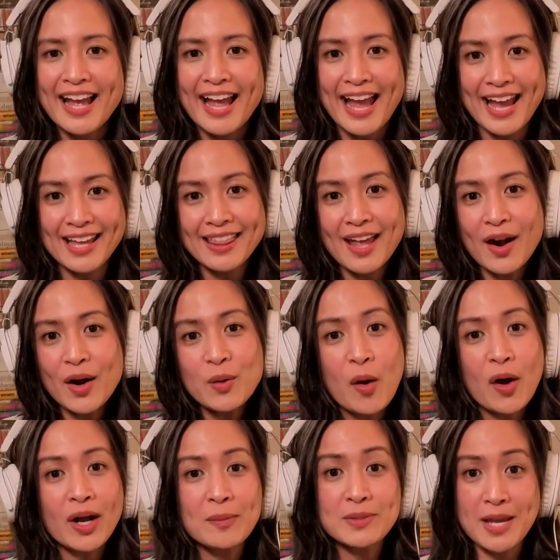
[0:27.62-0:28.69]
Hey there, and
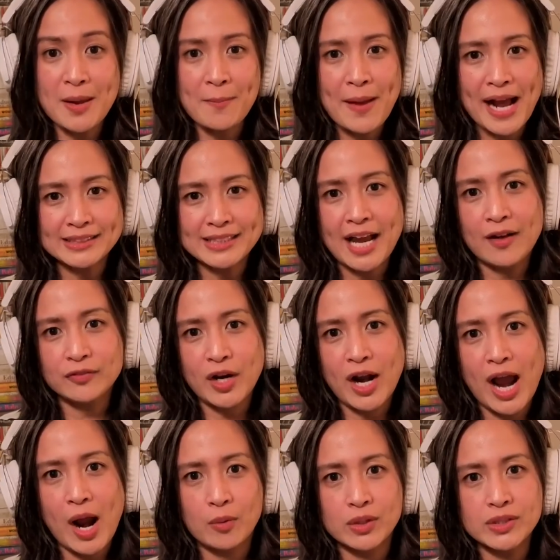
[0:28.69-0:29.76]
welcome to Impact After
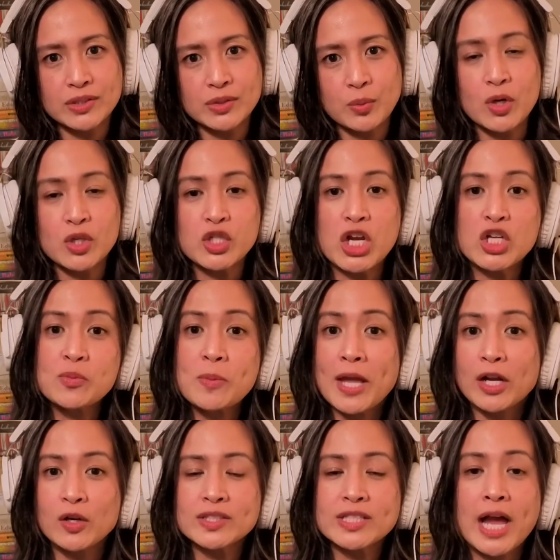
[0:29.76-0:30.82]
Hours, where
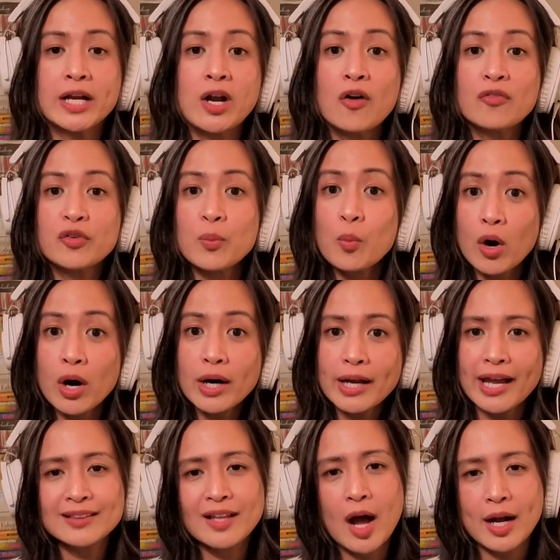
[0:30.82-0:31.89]
changemakers sign off from work
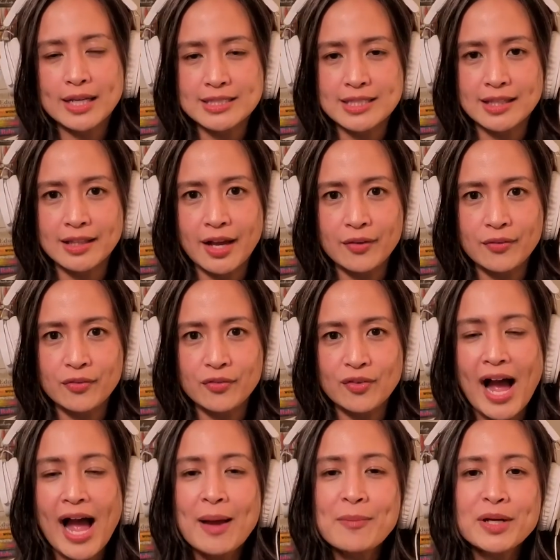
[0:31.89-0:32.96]
and log into life.
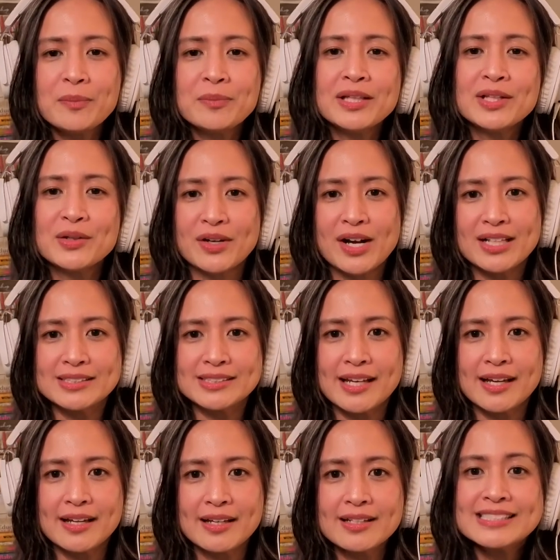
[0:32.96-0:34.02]
I'm Camille Lorente,
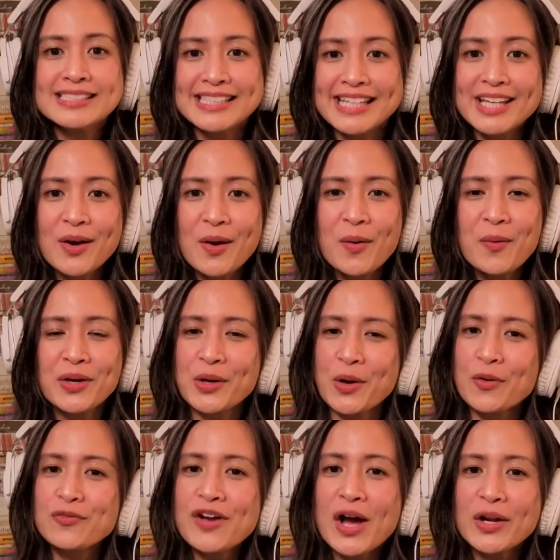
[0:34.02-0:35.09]
CEO and
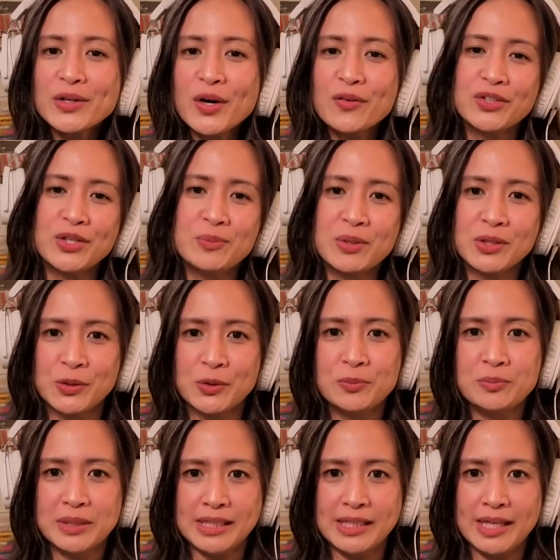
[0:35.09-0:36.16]
co-founder of Human Group
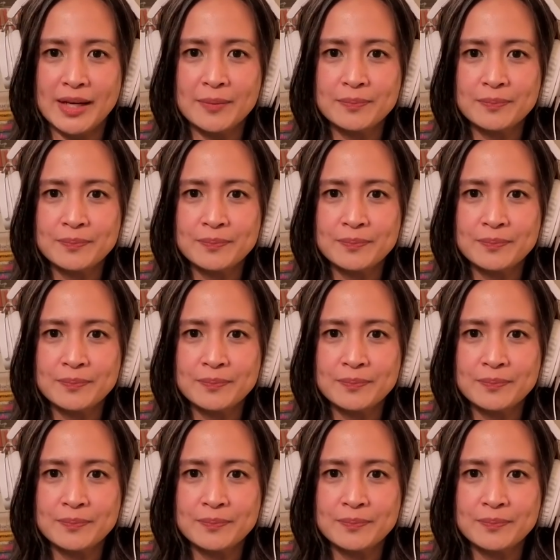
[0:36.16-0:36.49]
Media.